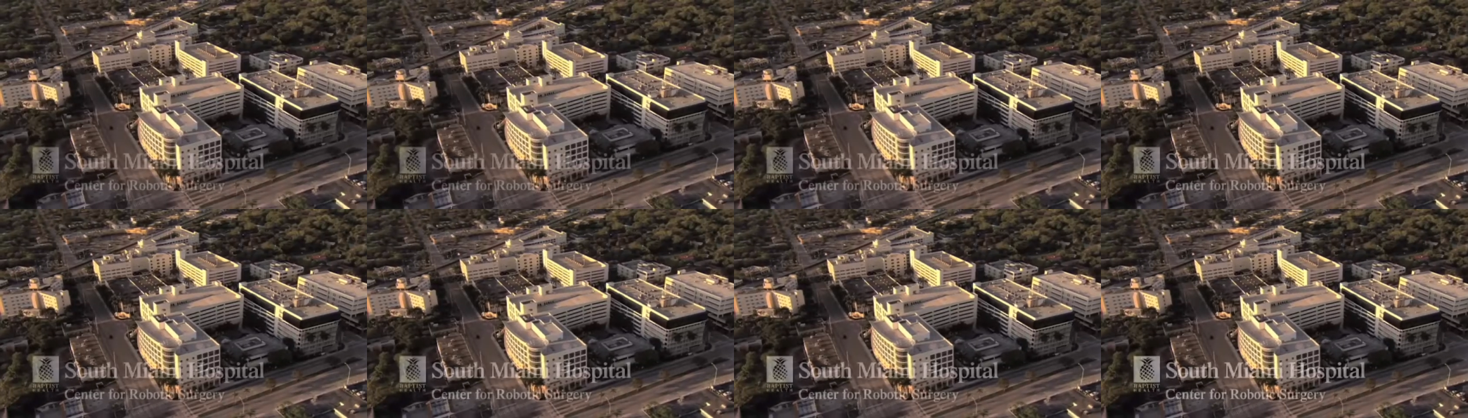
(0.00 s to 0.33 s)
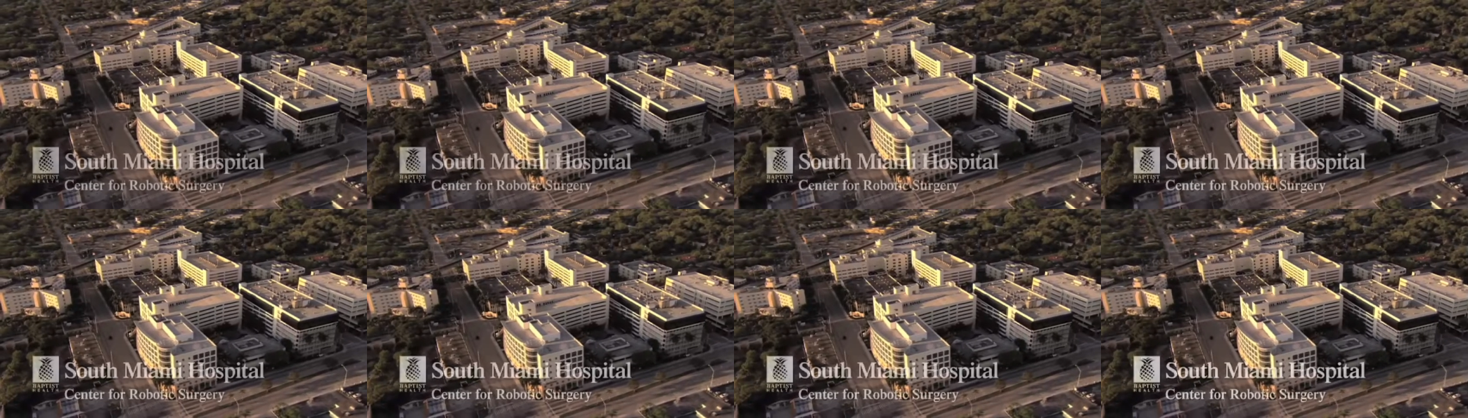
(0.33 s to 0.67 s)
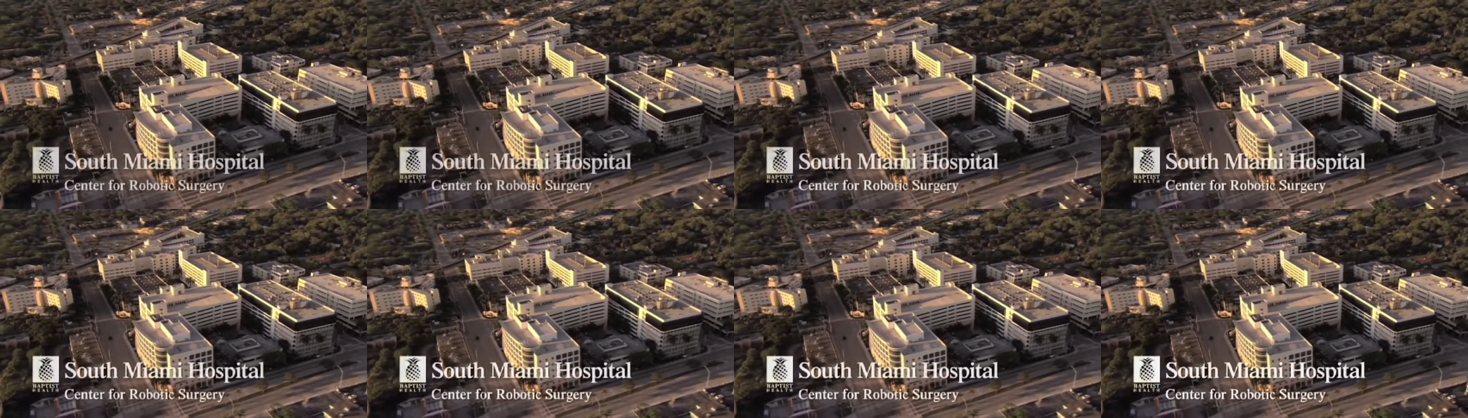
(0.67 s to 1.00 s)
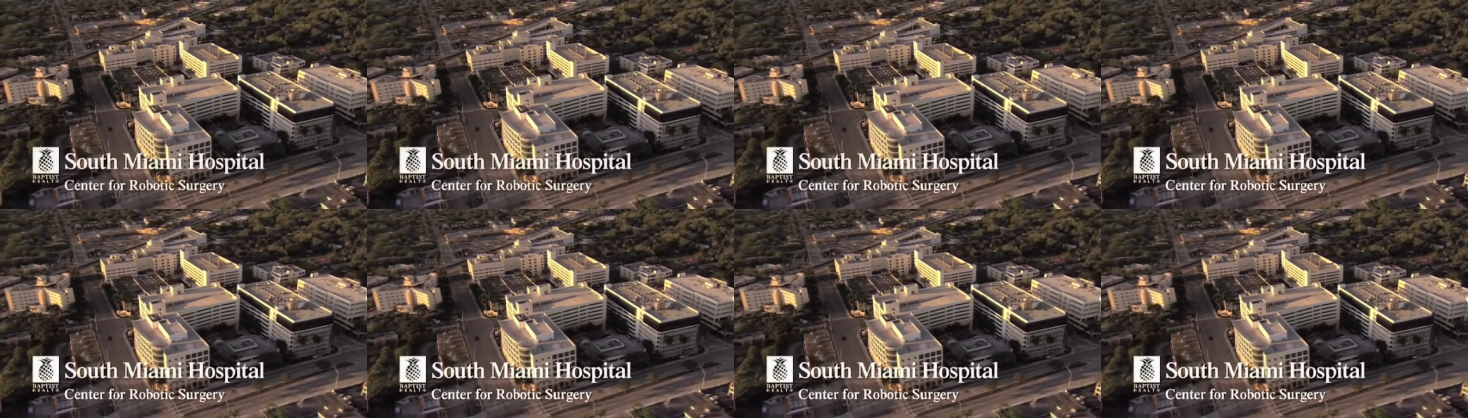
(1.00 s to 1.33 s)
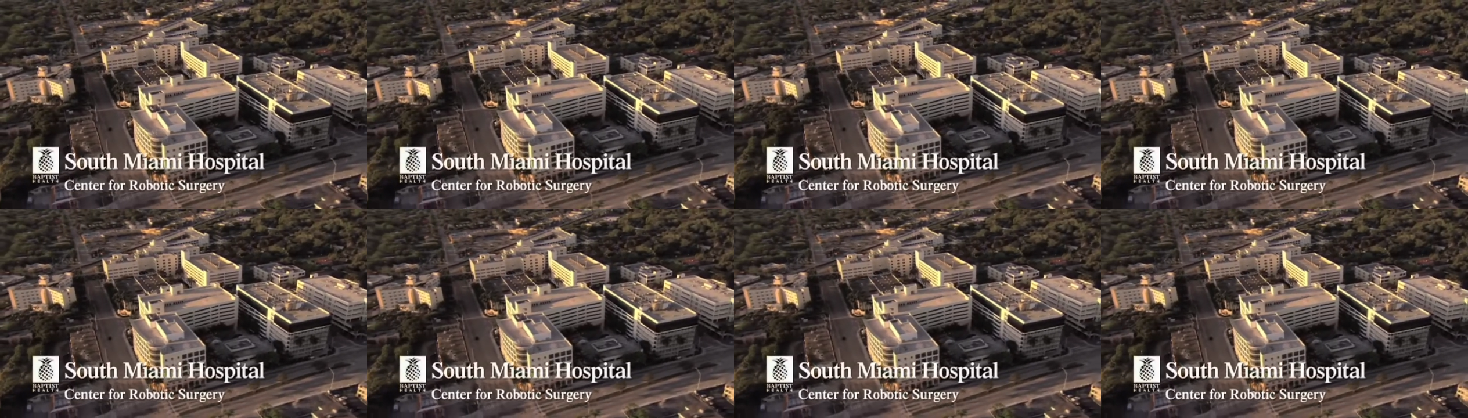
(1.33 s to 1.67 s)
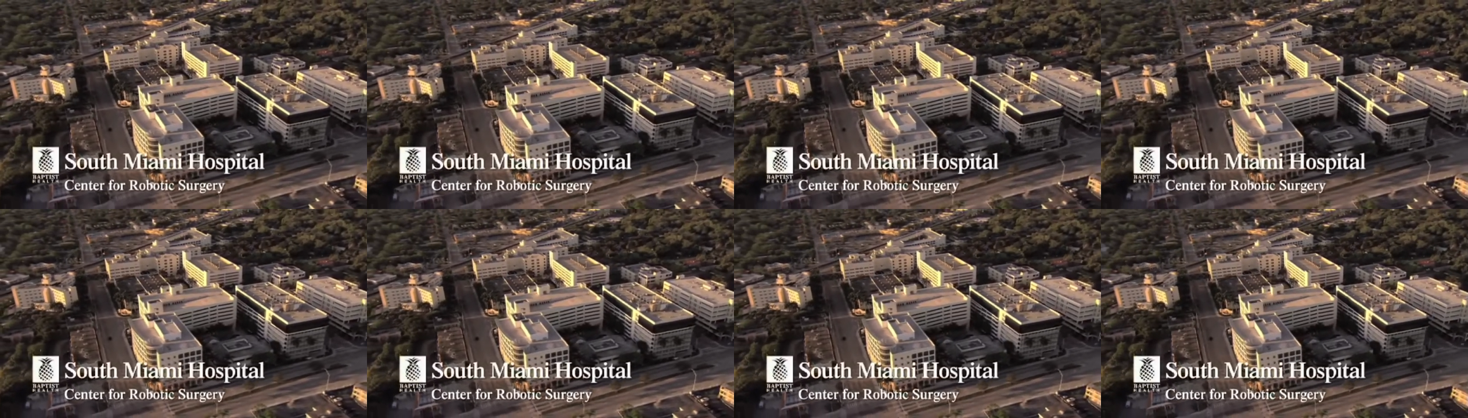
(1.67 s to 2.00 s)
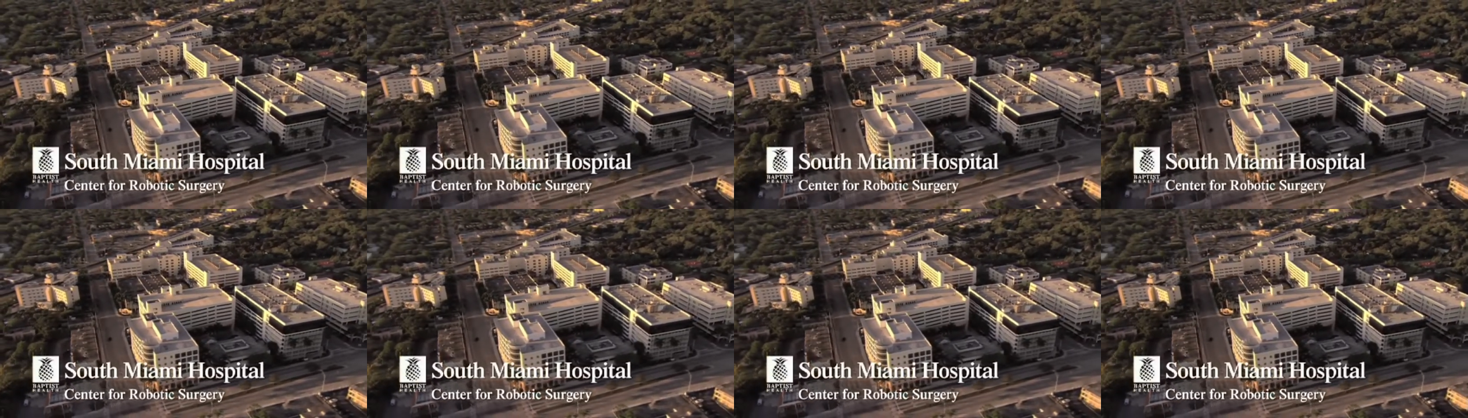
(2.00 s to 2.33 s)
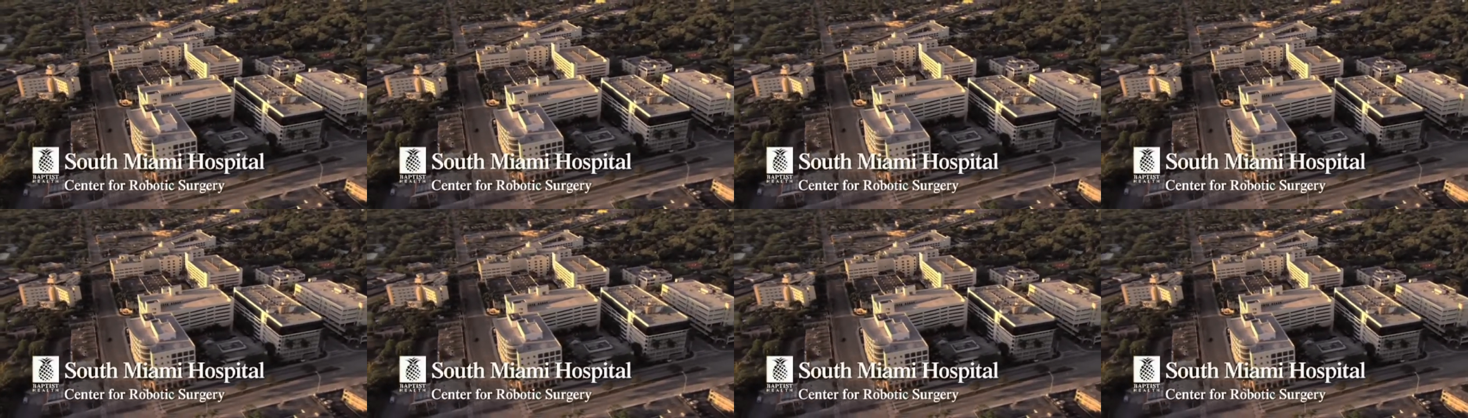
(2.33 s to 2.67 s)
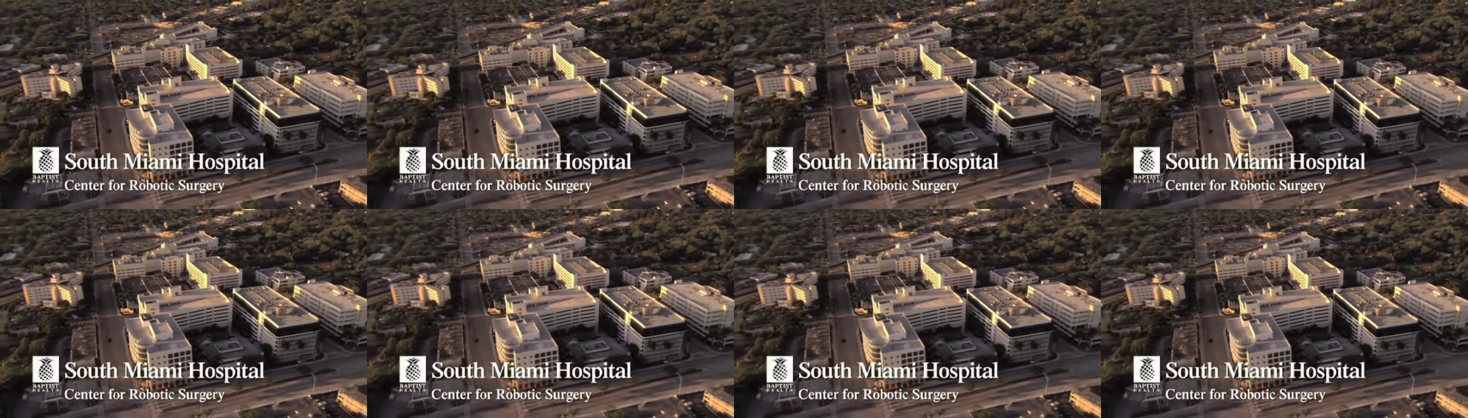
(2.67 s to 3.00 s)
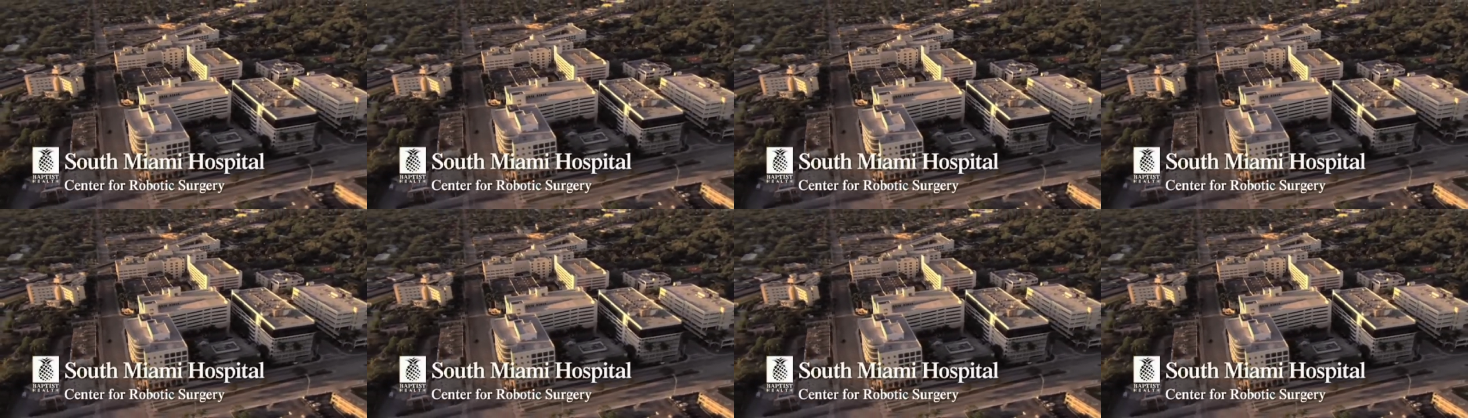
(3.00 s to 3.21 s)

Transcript: No face is visible, so there are no lips to read.